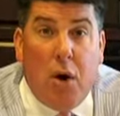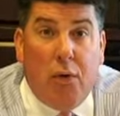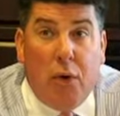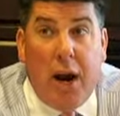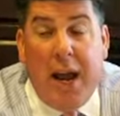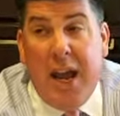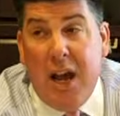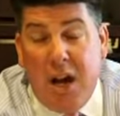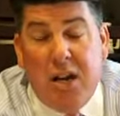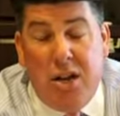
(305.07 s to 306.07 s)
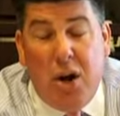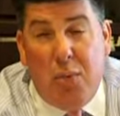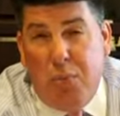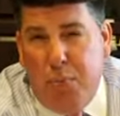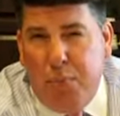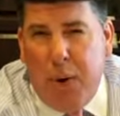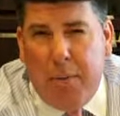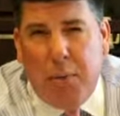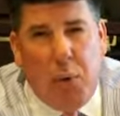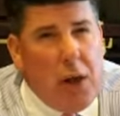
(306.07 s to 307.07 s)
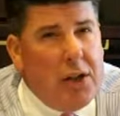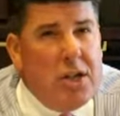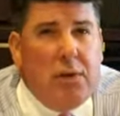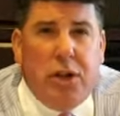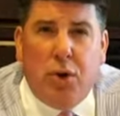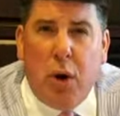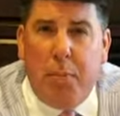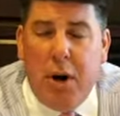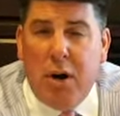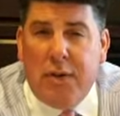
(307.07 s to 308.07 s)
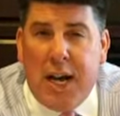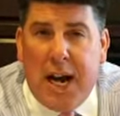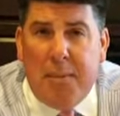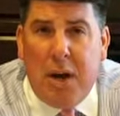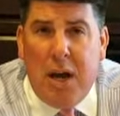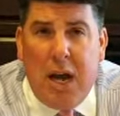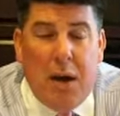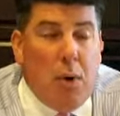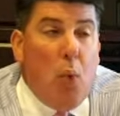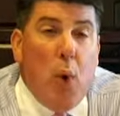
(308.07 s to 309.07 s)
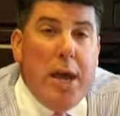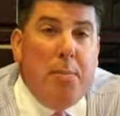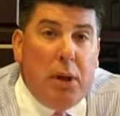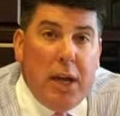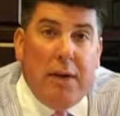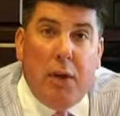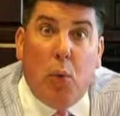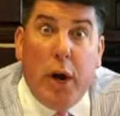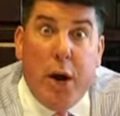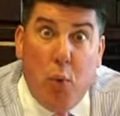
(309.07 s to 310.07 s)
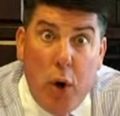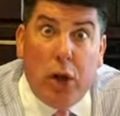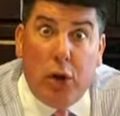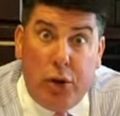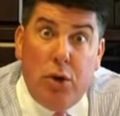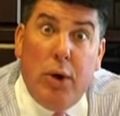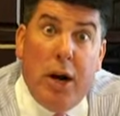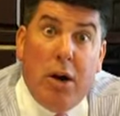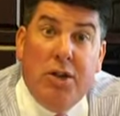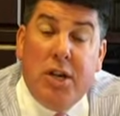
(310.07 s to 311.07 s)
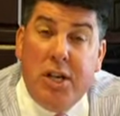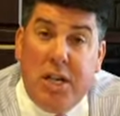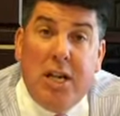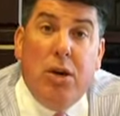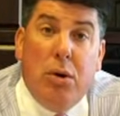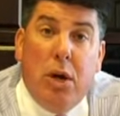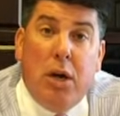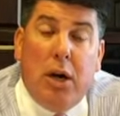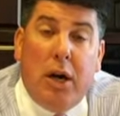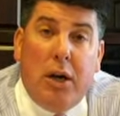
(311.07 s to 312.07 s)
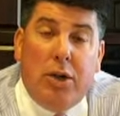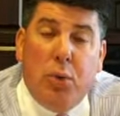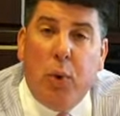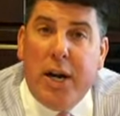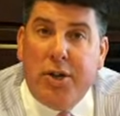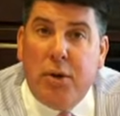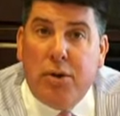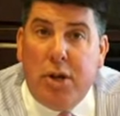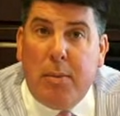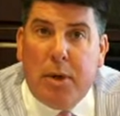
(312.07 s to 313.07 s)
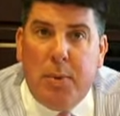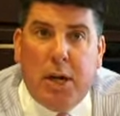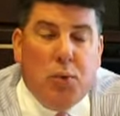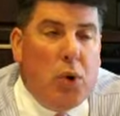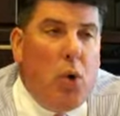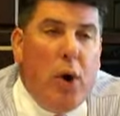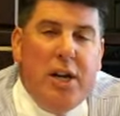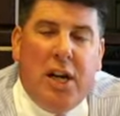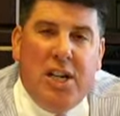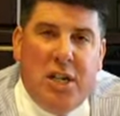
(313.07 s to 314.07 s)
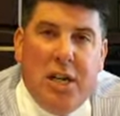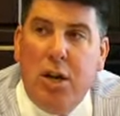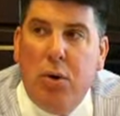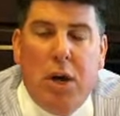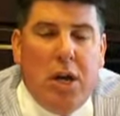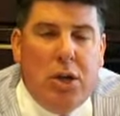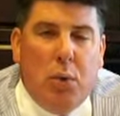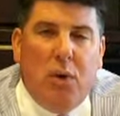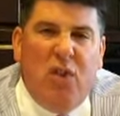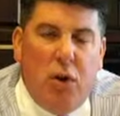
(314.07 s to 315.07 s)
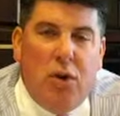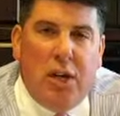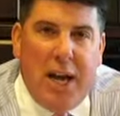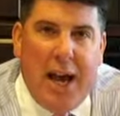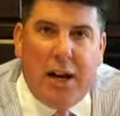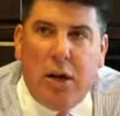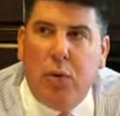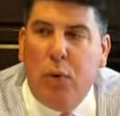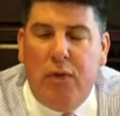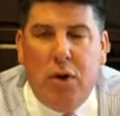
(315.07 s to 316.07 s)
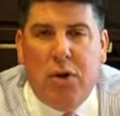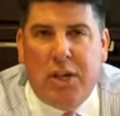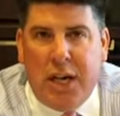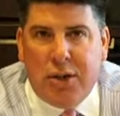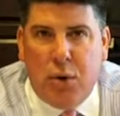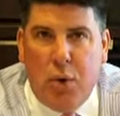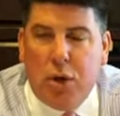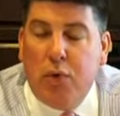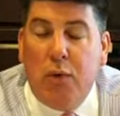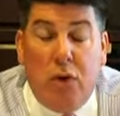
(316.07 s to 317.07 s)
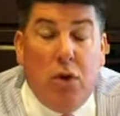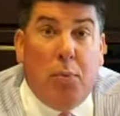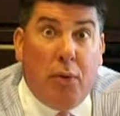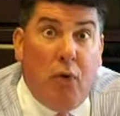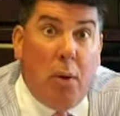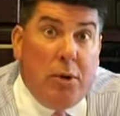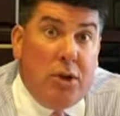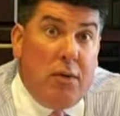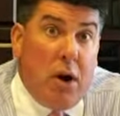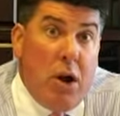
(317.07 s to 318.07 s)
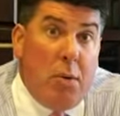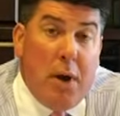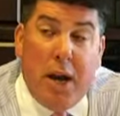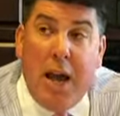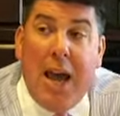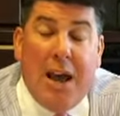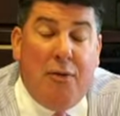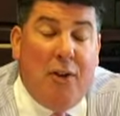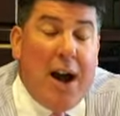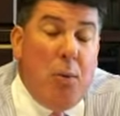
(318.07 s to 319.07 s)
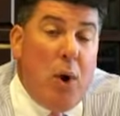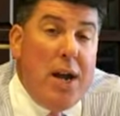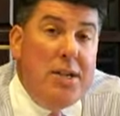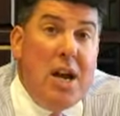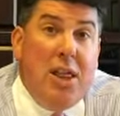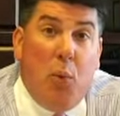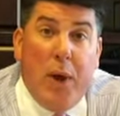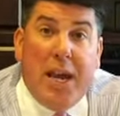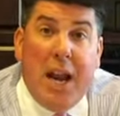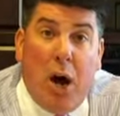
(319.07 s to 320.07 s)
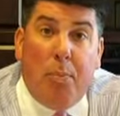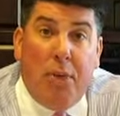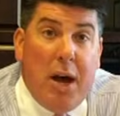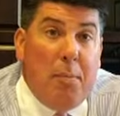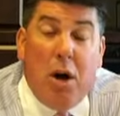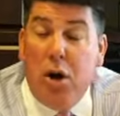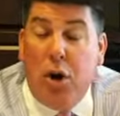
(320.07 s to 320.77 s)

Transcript: over a, probably relatively short period of time. And what we believe that we will do here is continue to raise those numbers, because we're going to continue to review the data, review the test scores, review the performance of our young men, and find ways that we can help them